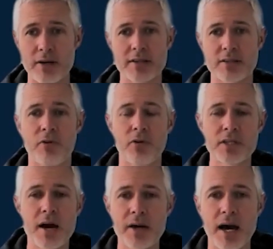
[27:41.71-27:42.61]
He has a
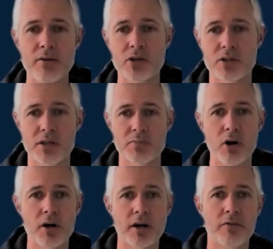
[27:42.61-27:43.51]
full-time guy who just does
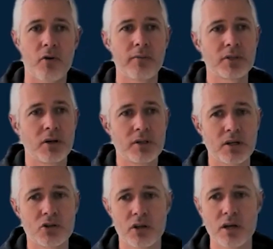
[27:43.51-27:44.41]
marketing for him. So he
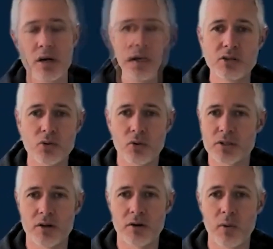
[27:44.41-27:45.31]
essentially
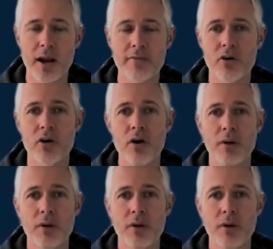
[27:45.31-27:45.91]
insourced it or whatever.